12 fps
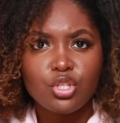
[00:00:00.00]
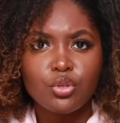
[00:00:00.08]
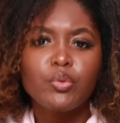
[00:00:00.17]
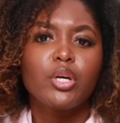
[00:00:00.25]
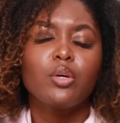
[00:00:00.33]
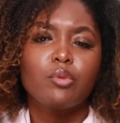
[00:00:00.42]

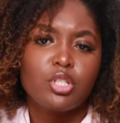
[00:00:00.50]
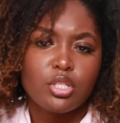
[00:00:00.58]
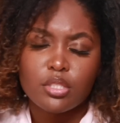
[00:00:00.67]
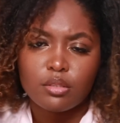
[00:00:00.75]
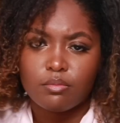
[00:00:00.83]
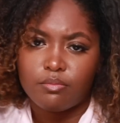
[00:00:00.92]
to it, which
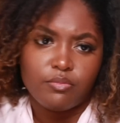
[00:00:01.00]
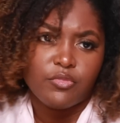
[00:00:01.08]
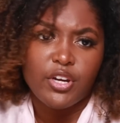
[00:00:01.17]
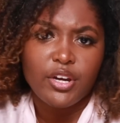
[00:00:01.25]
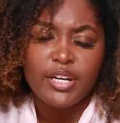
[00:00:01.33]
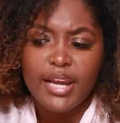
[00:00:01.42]
is
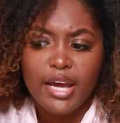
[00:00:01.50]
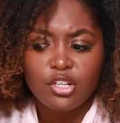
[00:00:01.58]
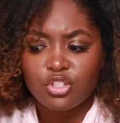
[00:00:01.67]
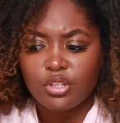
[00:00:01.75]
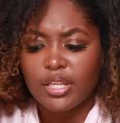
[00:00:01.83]
very natural.